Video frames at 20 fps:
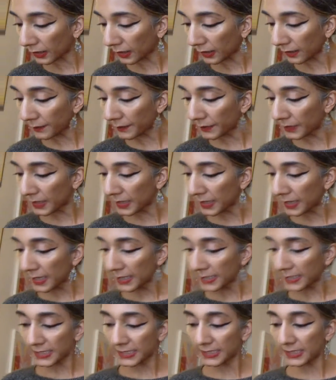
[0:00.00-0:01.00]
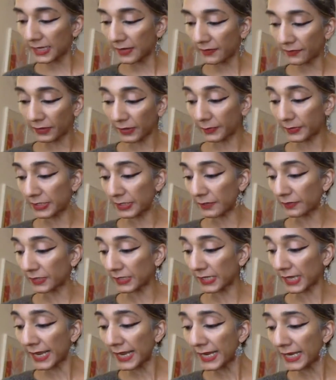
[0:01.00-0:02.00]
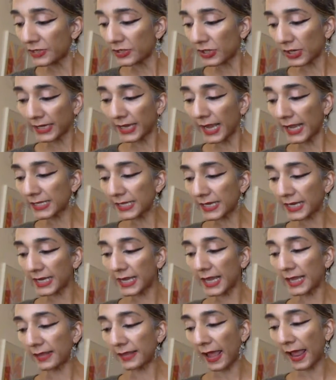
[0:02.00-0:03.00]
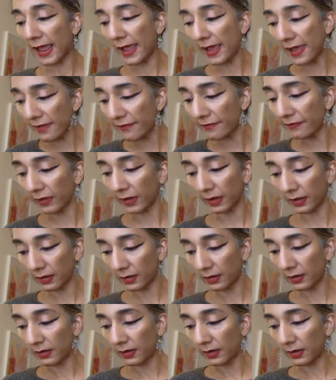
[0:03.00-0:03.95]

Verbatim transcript: Um, "'Tis the infirmity of his age, yet he hath ever